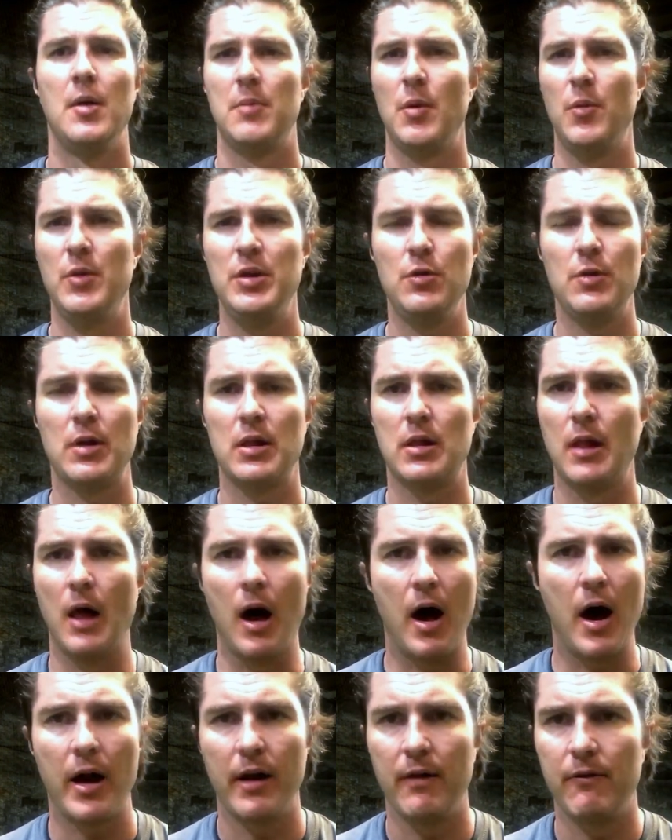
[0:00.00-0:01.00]
But we do a
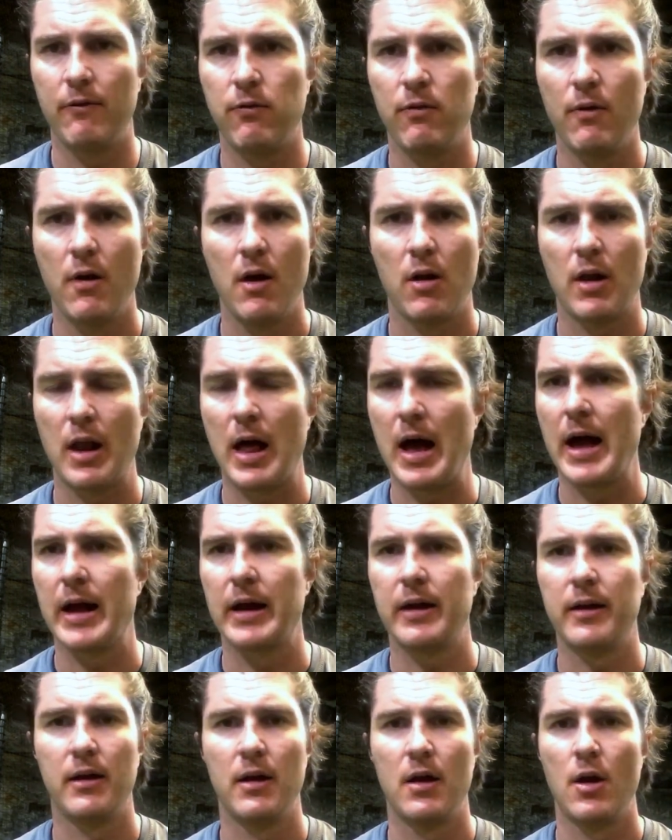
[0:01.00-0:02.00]
lot of,
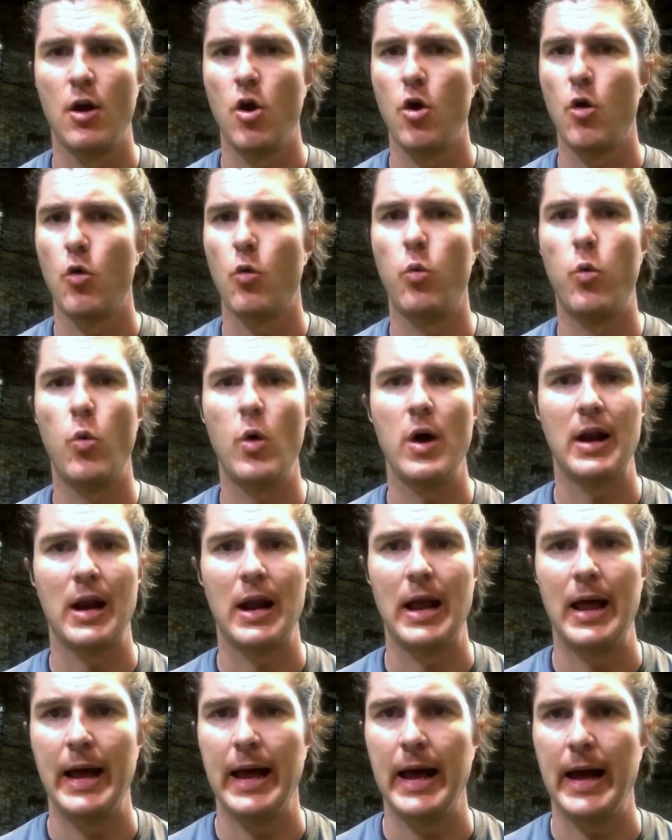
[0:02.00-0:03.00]
like, one
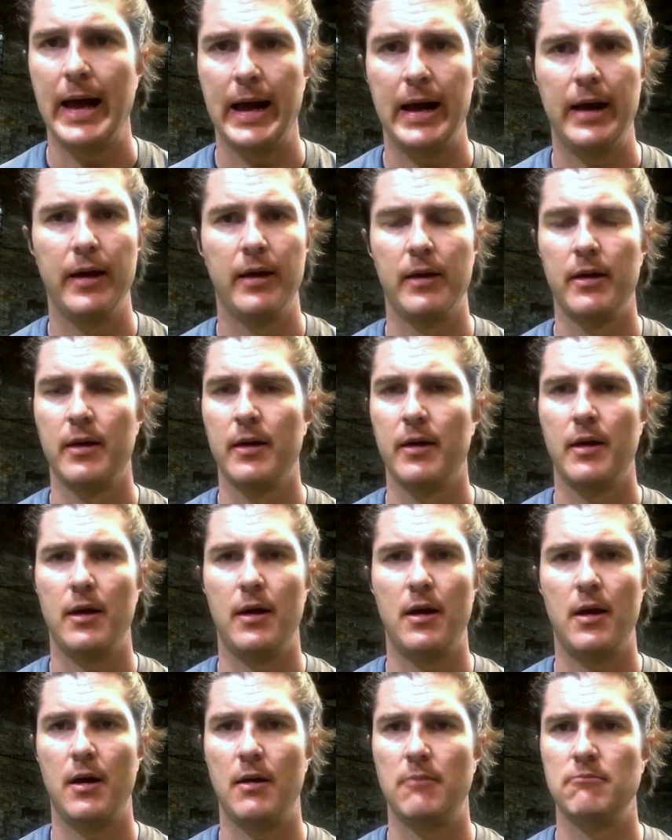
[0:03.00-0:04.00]
leg,
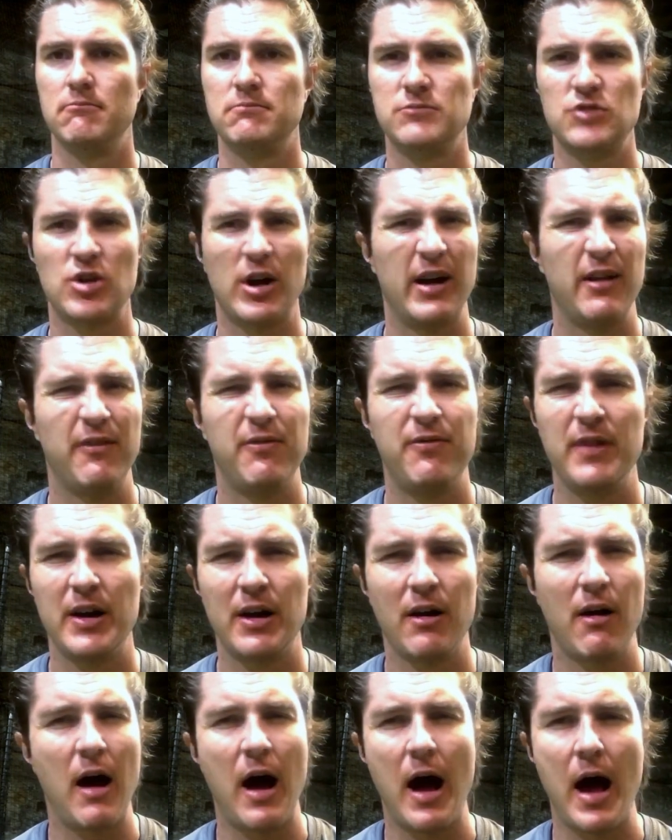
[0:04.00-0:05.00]
trying to
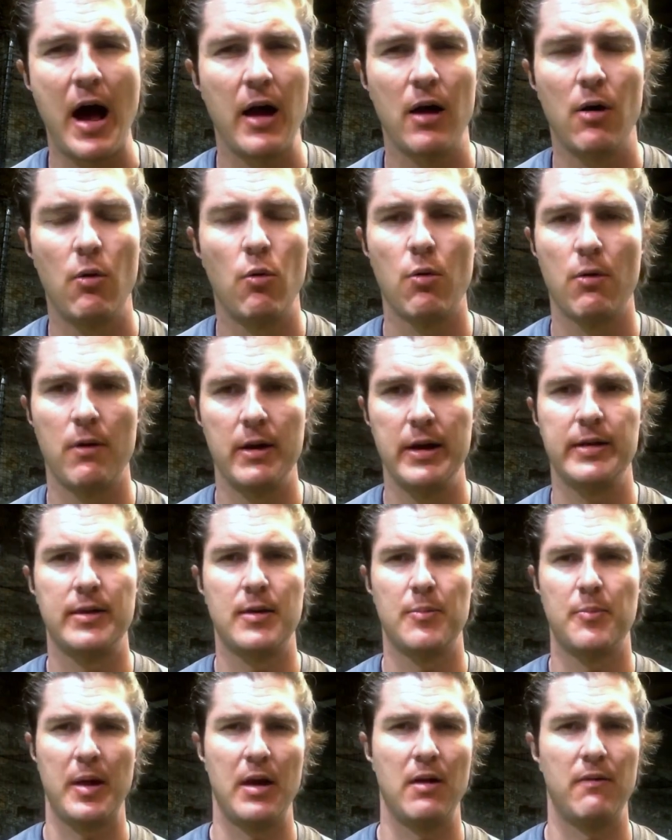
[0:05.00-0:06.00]
figure out how to orient
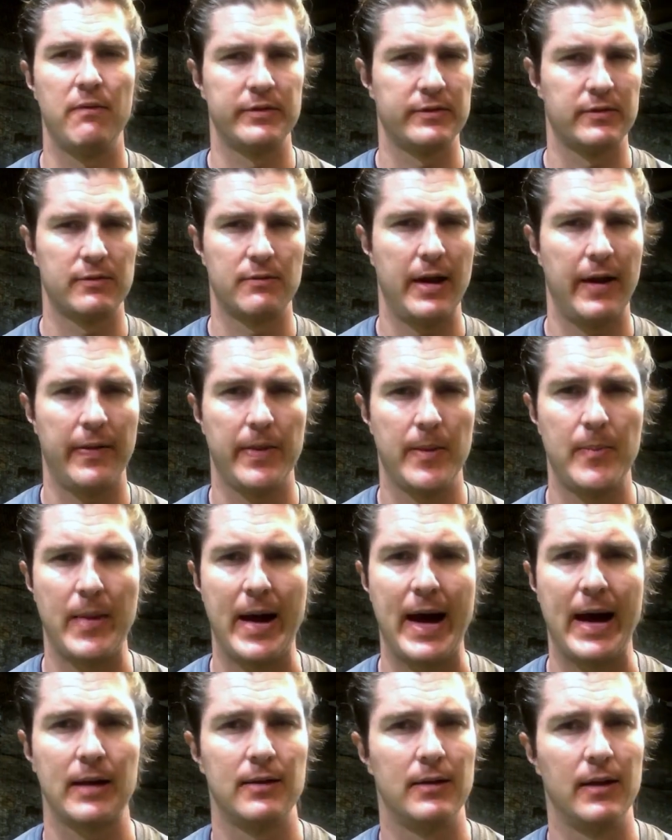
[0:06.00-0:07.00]
the pelvis around the
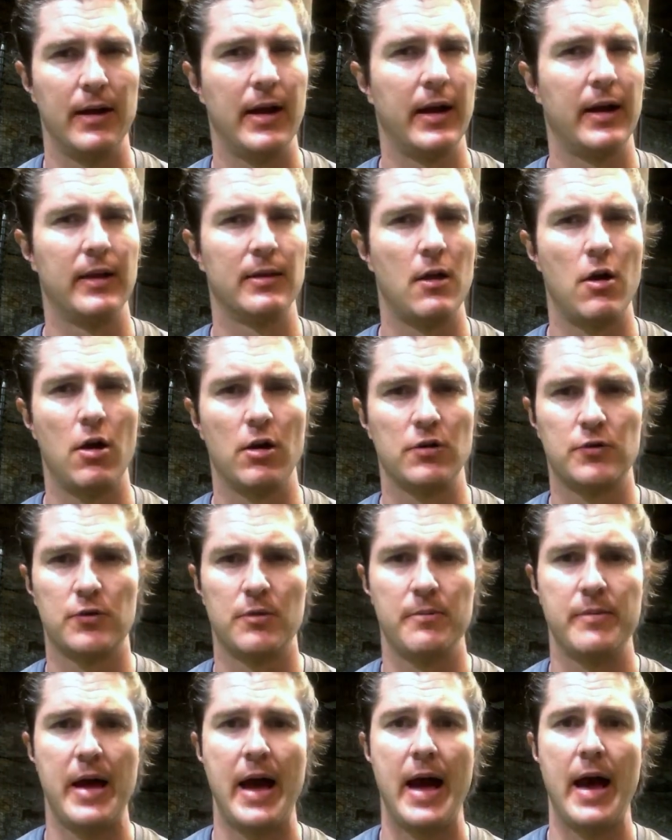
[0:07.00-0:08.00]
back leg and launch
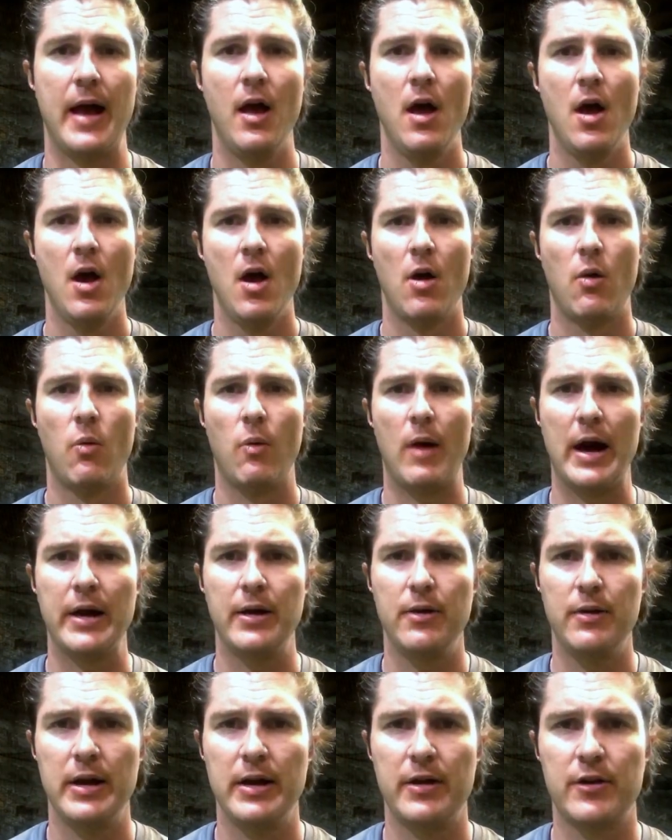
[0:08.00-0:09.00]
from that. Why
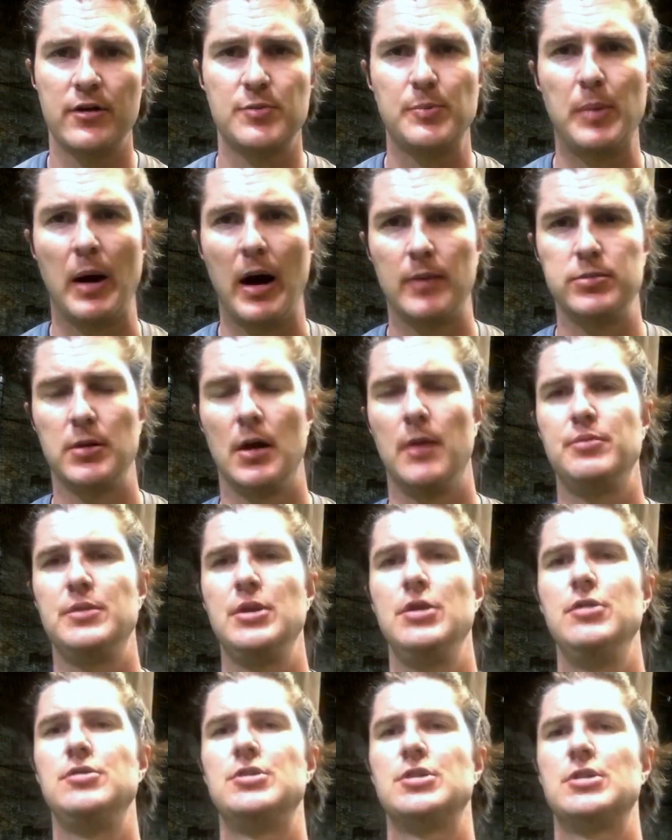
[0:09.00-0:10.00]
do hitters pop up
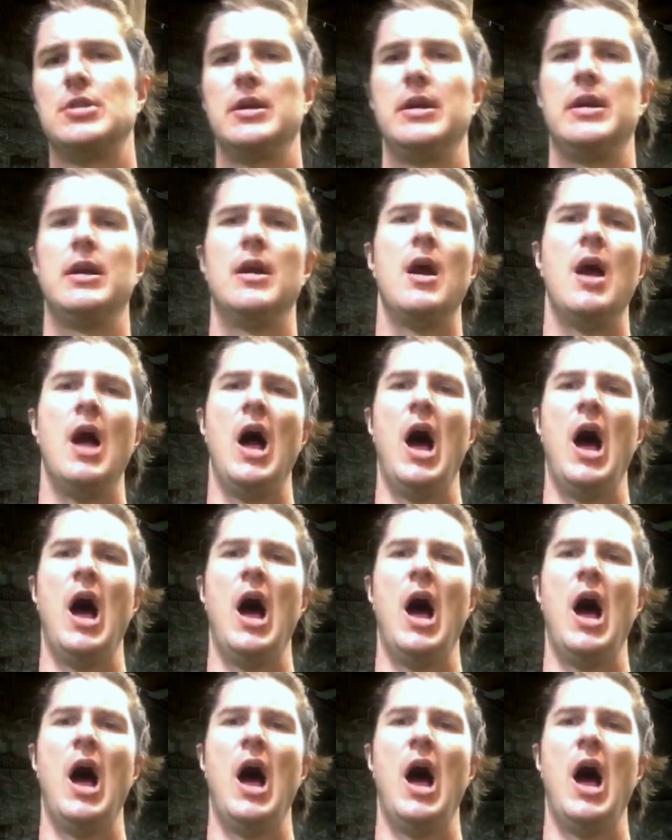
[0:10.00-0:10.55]
usually?